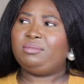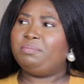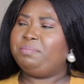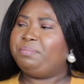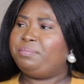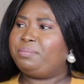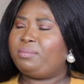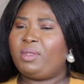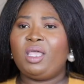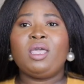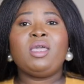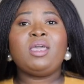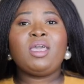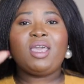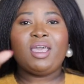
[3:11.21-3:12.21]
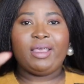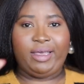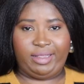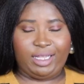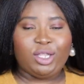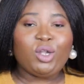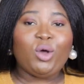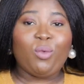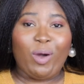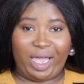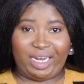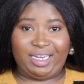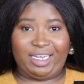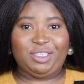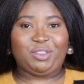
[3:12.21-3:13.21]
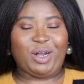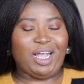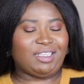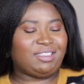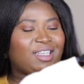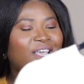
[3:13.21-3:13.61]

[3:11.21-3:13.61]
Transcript: Mm. The little white knit dress.